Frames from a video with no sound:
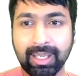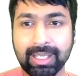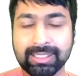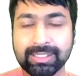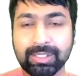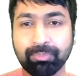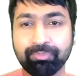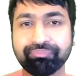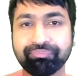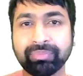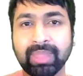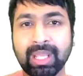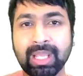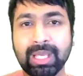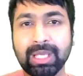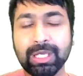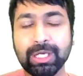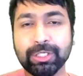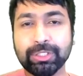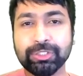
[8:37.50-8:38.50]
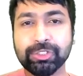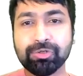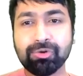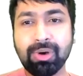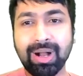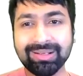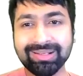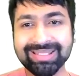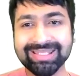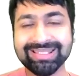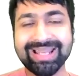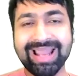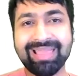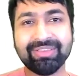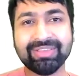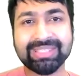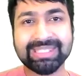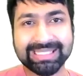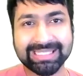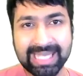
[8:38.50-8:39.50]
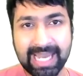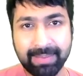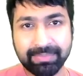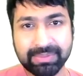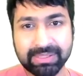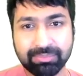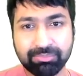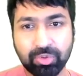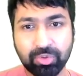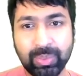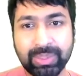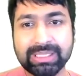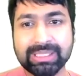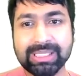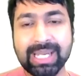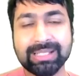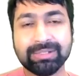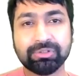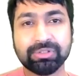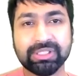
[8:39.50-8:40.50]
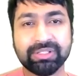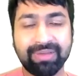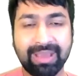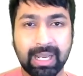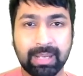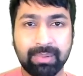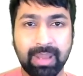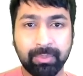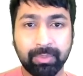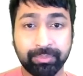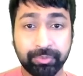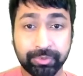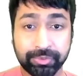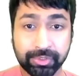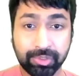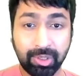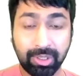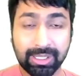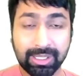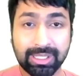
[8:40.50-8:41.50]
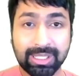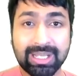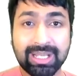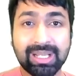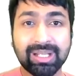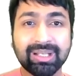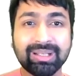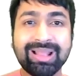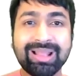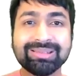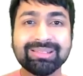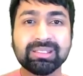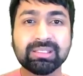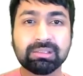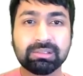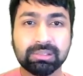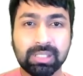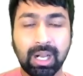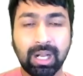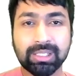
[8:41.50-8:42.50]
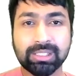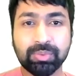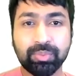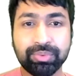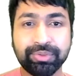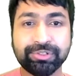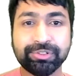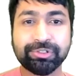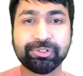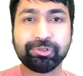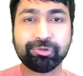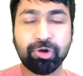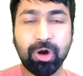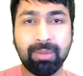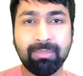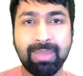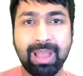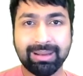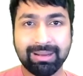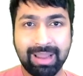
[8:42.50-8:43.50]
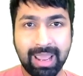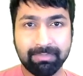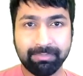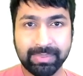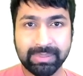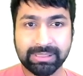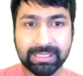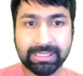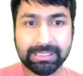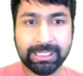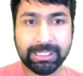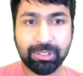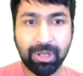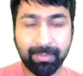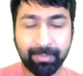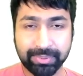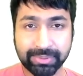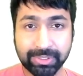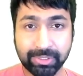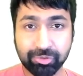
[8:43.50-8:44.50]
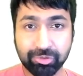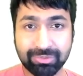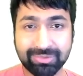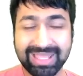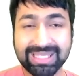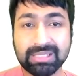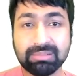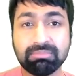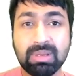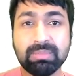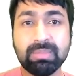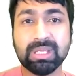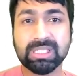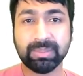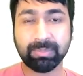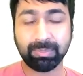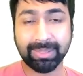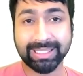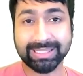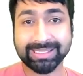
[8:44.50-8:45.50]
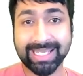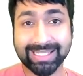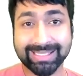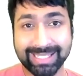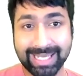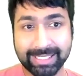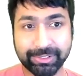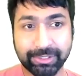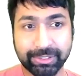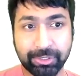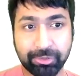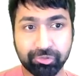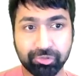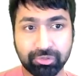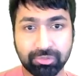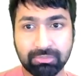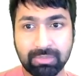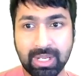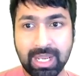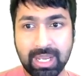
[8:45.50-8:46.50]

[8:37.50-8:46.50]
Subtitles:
So, to understand the steps we take to develop our protocol, let's start with the strawman MPC decomposition that mimics plaintext execution.